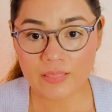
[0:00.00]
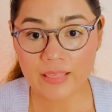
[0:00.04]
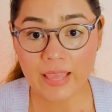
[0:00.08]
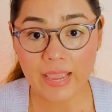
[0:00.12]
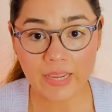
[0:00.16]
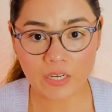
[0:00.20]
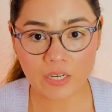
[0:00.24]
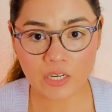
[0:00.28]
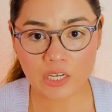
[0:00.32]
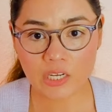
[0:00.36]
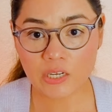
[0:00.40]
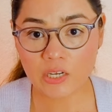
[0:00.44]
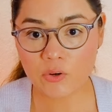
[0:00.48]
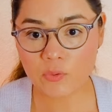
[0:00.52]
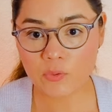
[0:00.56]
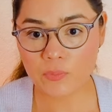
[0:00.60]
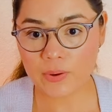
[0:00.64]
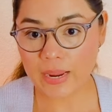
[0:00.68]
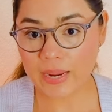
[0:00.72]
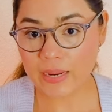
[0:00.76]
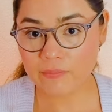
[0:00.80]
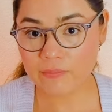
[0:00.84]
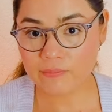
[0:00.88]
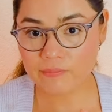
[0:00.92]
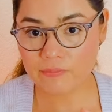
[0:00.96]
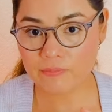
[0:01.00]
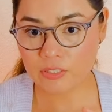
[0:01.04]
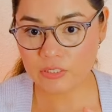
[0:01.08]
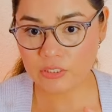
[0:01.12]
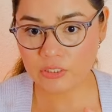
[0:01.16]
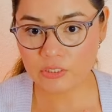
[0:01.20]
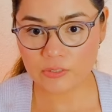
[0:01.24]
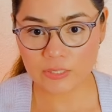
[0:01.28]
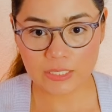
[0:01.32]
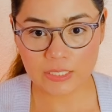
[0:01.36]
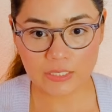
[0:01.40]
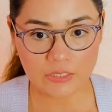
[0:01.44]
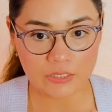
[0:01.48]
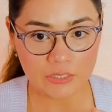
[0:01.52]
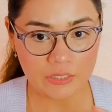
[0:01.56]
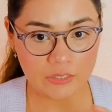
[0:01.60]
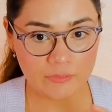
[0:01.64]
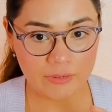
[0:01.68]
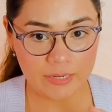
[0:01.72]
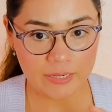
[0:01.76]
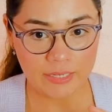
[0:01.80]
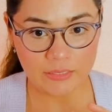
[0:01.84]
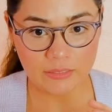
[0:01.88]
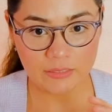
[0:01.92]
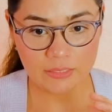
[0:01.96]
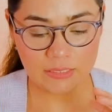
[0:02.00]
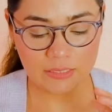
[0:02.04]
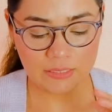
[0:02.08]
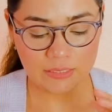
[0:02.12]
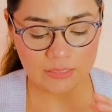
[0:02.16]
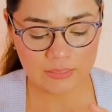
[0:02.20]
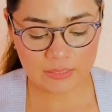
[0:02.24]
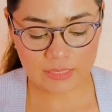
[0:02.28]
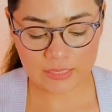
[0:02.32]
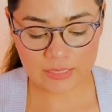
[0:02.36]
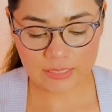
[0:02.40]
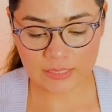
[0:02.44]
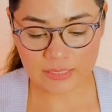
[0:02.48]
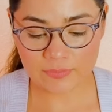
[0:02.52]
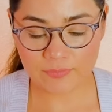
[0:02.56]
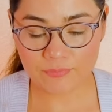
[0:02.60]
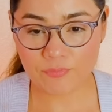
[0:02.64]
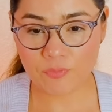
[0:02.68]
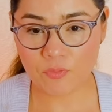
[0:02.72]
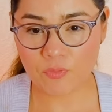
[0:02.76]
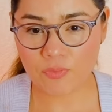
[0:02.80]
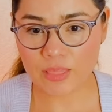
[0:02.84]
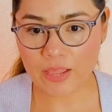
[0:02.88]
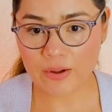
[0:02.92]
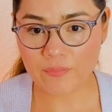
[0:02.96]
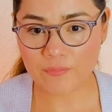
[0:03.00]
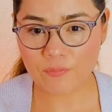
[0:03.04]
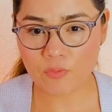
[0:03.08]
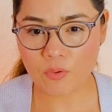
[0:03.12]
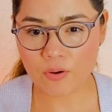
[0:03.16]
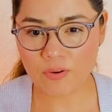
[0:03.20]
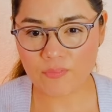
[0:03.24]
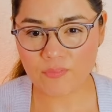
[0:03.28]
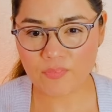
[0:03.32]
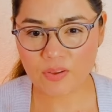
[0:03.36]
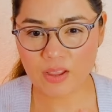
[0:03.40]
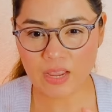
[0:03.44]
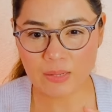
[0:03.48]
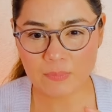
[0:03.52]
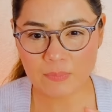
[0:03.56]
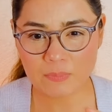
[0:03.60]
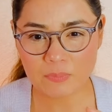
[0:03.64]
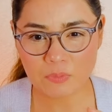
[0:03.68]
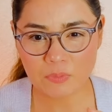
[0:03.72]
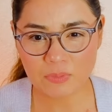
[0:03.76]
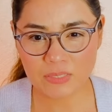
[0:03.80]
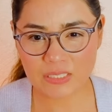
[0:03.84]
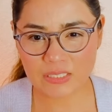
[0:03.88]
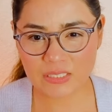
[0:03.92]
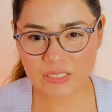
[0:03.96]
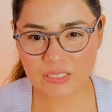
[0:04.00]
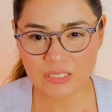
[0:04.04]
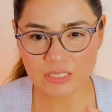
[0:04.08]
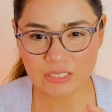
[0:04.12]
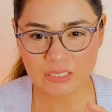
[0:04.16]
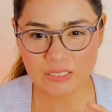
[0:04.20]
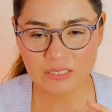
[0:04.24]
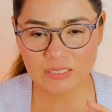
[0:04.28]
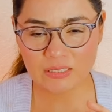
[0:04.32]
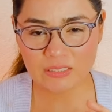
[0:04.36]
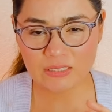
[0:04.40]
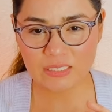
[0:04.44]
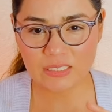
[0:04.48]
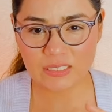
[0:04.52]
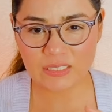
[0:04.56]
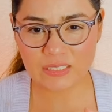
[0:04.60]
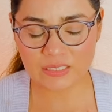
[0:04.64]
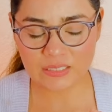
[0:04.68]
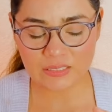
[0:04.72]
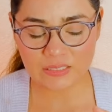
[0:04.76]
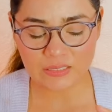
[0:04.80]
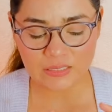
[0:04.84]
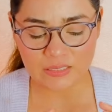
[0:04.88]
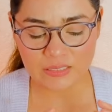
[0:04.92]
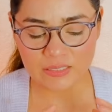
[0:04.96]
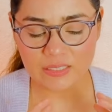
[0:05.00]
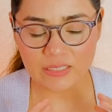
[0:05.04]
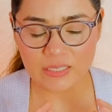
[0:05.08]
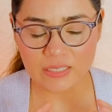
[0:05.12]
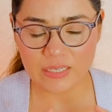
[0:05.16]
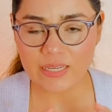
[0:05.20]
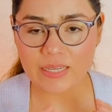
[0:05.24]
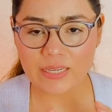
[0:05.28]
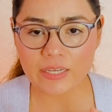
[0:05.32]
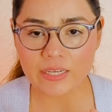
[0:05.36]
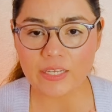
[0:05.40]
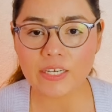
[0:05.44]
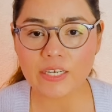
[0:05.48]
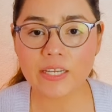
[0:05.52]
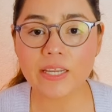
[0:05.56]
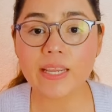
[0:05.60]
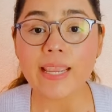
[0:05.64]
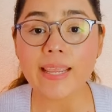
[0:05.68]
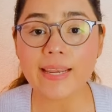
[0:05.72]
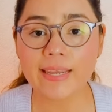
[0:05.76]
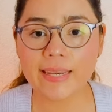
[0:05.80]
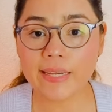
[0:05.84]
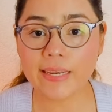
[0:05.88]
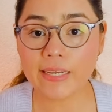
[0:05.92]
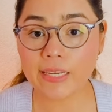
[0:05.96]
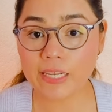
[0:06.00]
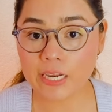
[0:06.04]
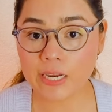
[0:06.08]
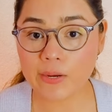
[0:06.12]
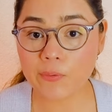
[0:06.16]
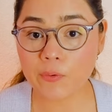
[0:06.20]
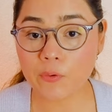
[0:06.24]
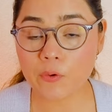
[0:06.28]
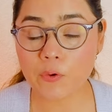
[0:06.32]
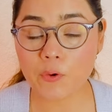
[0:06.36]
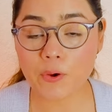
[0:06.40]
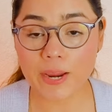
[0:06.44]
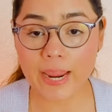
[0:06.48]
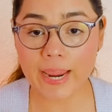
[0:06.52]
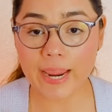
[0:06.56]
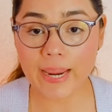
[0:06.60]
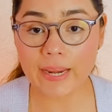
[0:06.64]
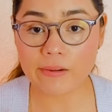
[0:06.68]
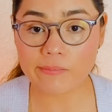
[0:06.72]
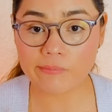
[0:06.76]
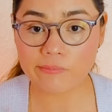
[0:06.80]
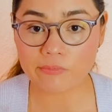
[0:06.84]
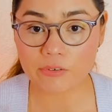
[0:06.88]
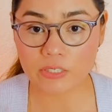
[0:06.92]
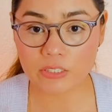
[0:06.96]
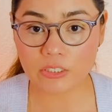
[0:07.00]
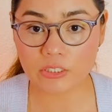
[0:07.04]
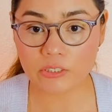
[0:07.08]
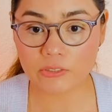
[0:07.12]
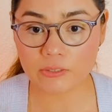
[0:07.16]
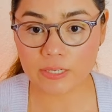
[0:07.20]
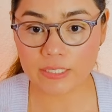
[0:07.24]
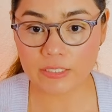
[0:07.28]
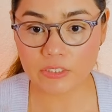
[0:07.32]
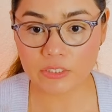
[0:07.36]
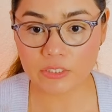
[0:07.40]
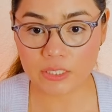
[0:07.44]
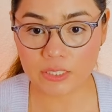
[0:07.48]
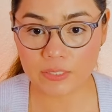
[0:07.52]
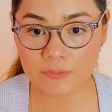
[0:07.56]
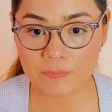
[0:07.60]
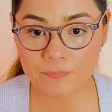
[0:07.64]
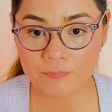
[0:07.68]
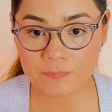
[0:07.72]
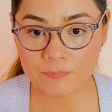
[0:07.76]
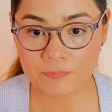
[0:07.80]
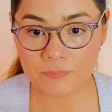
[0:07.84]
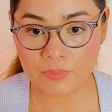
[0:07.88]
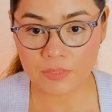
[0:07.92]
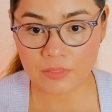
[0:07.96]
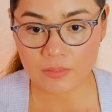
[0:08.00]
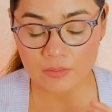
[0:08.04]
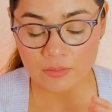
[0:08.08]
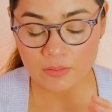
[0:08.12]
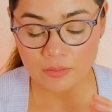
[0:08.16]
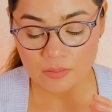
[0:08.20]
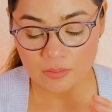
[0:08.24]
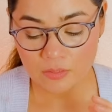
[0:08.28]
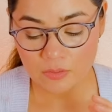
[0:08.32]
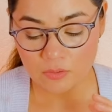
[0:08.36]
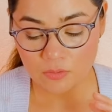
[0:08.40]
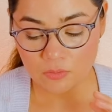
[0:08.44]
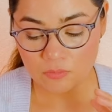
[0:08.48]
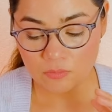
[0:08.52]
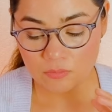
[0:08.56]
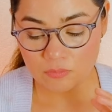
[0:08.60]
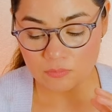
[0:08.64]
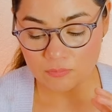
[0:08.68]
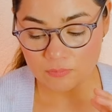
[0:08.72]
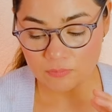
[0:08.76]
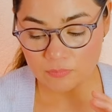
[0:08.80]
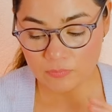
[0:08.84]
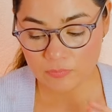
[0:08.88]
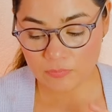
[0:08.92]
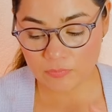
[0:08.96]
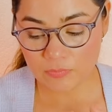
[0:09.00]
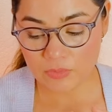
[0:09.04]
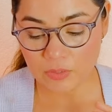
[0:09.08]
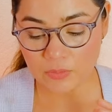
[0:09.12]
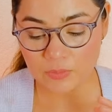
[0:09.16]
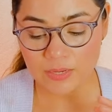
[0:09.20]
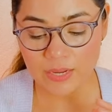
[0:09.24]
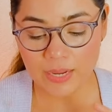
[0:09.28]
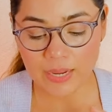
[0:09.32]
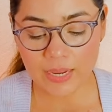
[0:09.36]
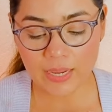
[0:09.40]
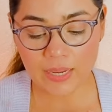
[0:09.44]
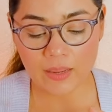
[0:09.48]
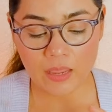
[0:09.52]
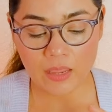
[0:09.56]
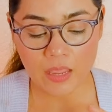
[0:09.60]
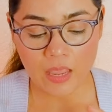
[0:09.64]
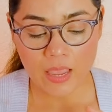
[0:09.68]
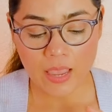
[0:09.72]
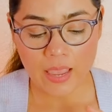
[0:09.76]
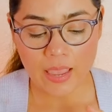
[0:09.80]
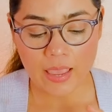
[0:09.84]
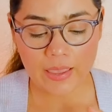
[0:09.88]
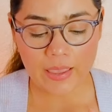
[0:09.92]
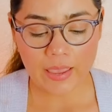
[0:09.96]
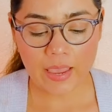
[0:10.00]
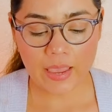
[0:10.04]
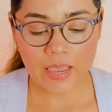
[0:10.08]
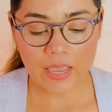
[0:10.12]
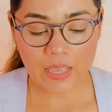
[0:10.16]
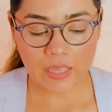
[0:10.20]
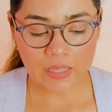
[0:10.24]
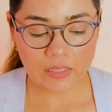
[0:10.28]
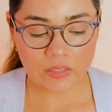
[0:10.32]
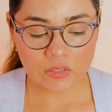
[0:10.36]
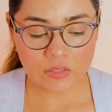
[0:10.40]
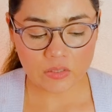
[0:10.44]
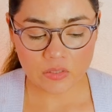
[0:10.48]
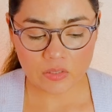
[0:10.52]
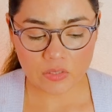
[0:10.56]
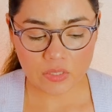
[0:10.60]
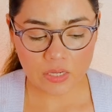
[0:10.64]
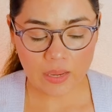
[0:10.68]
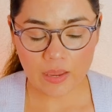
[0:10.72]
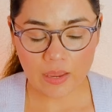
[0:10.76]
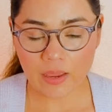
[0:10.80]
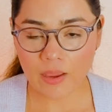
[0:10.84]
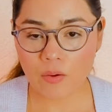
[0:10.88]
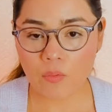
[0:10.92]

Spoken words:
that could create frustration, right? That Four of Cups when it can create frustration, okay? And